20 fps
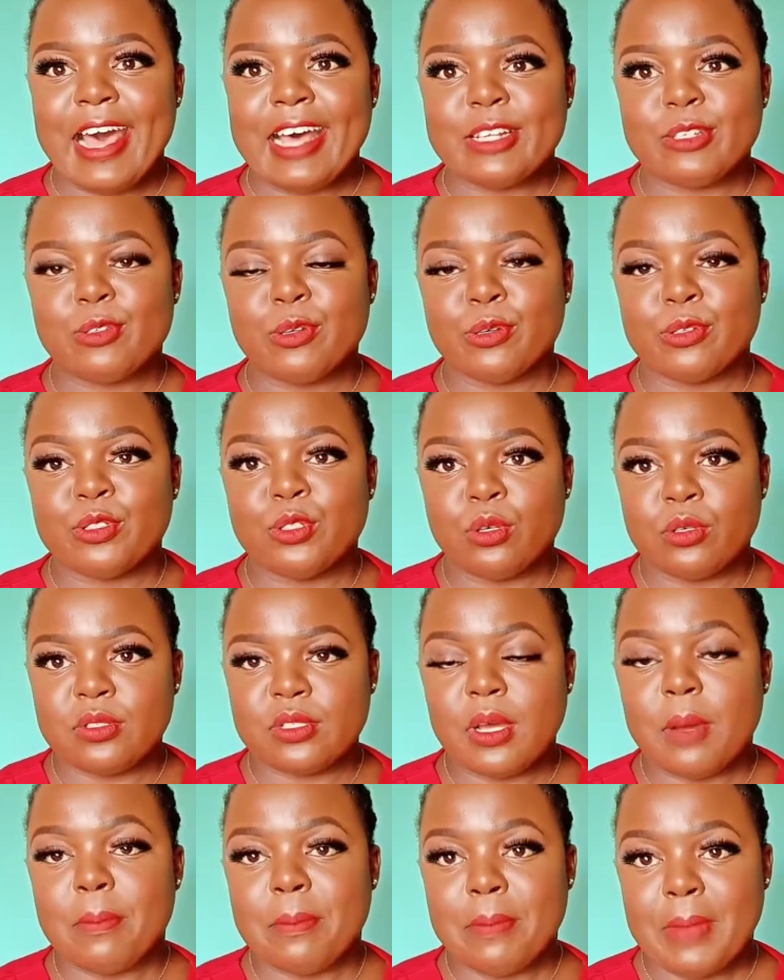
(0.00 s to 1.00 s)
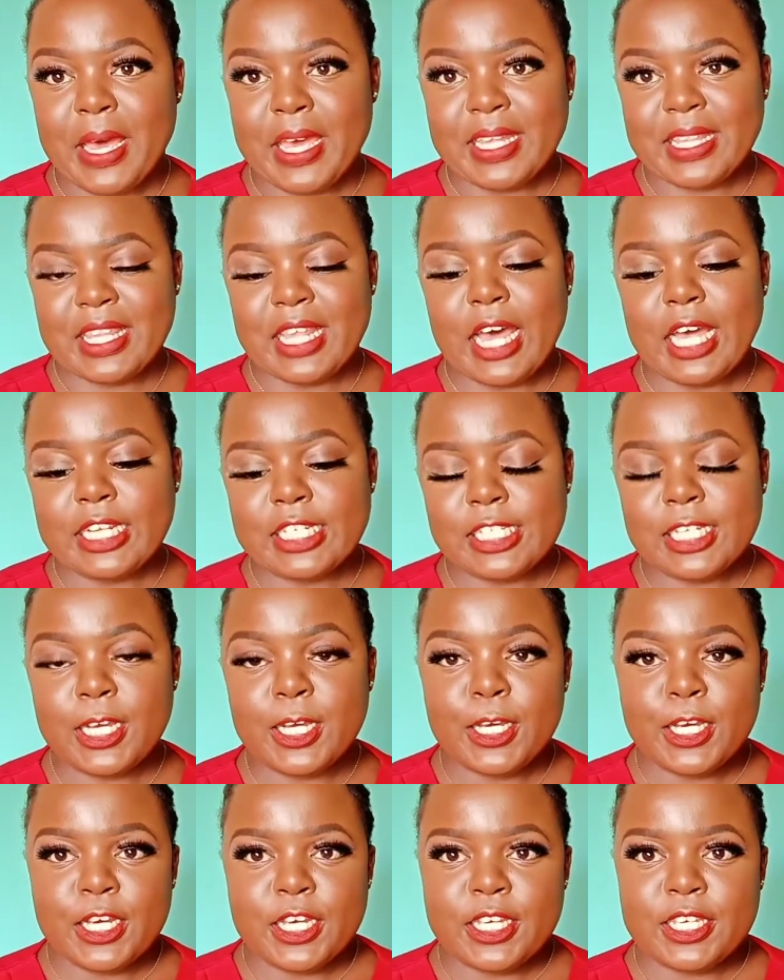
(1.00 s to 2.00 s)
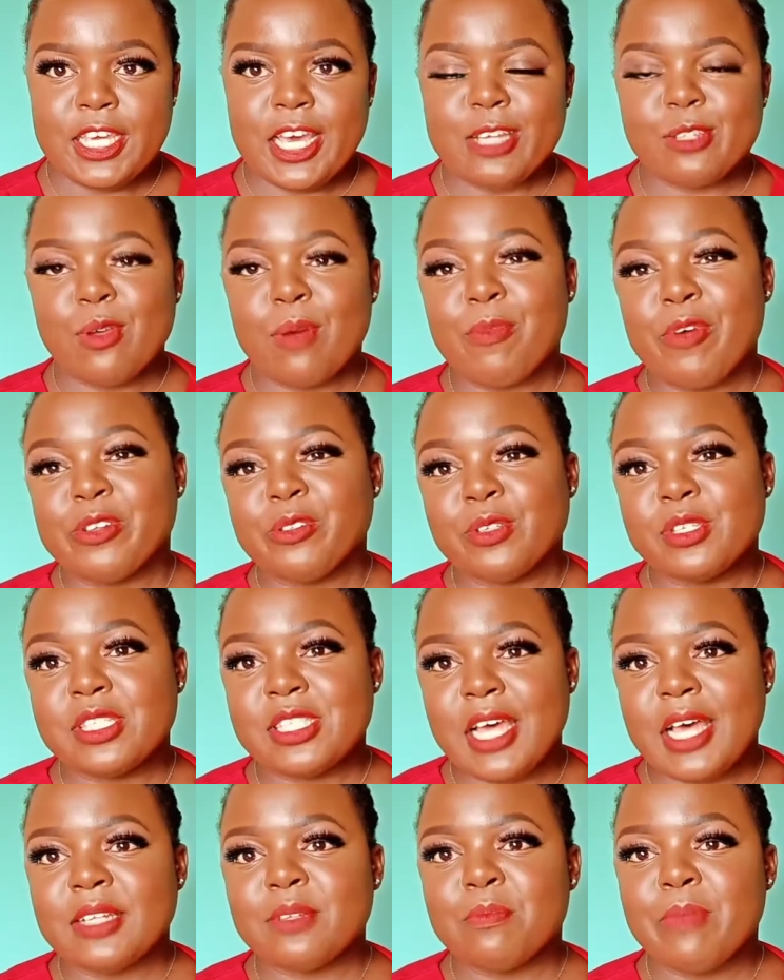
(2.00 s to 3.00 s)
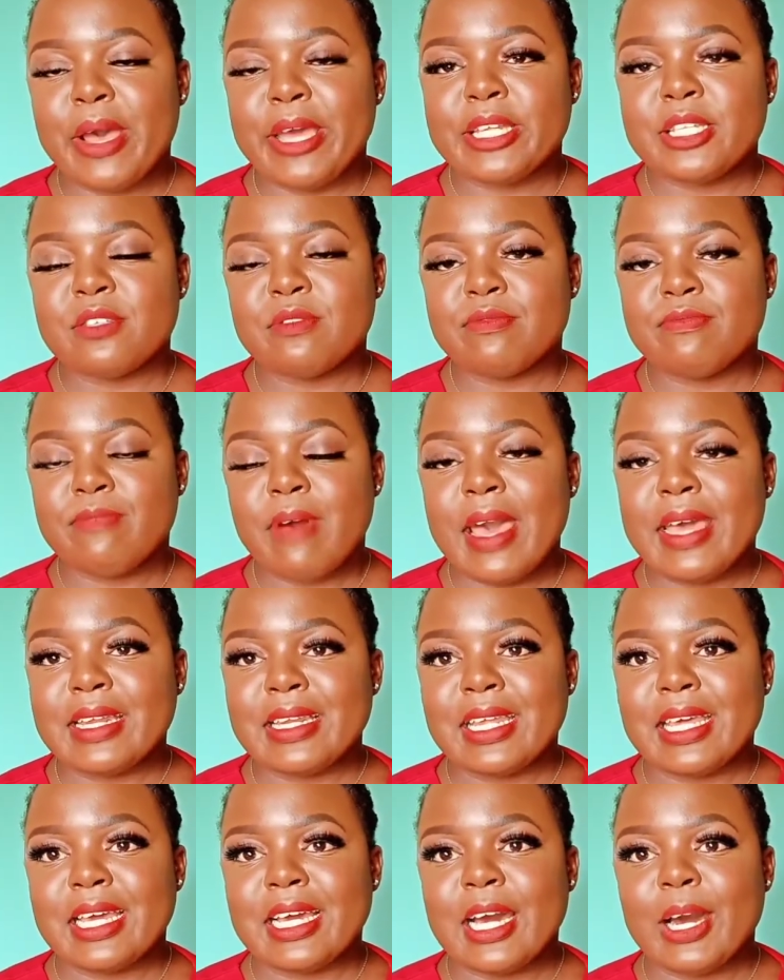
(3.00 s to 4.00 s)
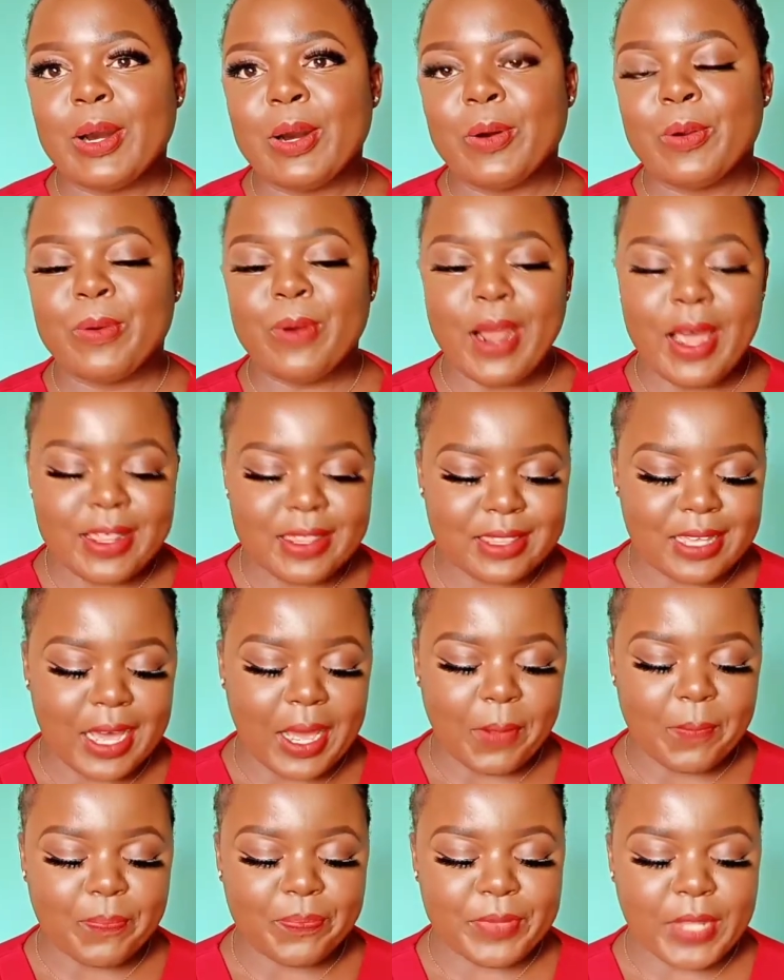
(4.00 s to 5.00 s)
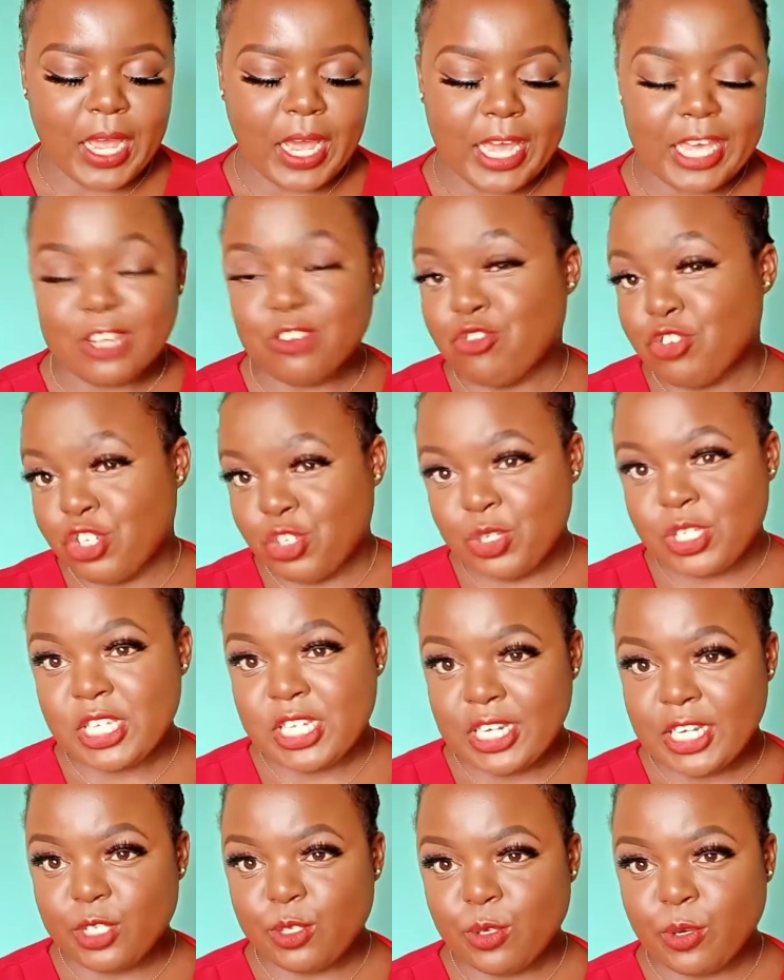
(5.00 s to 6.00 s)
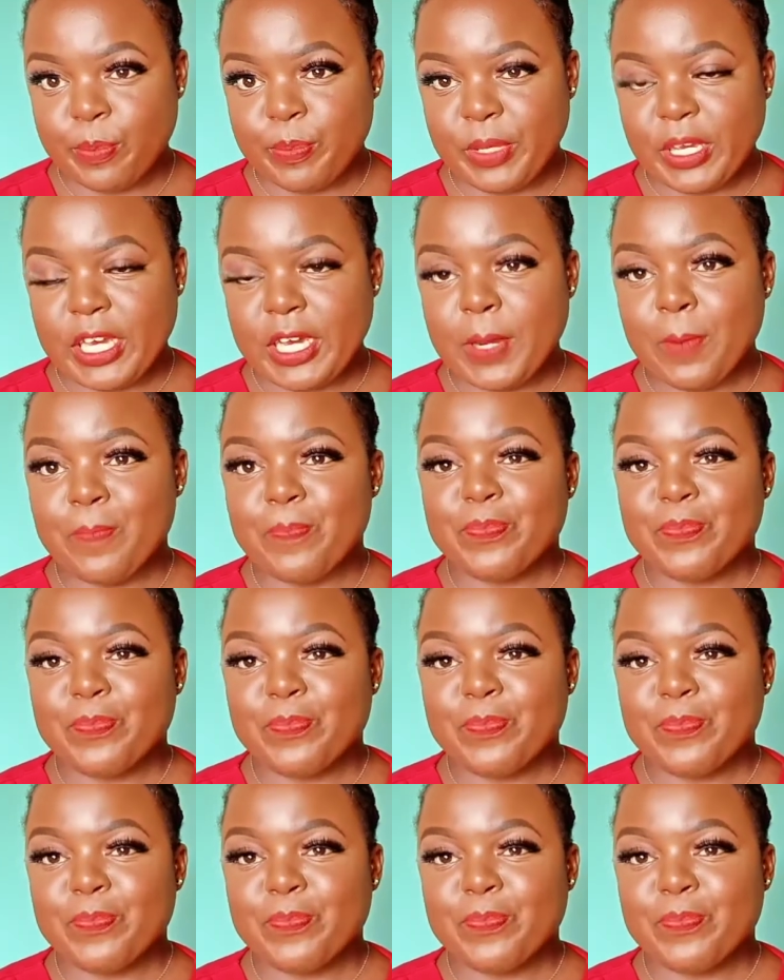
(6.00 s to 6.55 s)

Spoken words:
So don't mind that. Yeah, so I'm going to start by defining, or rather introducing the topic.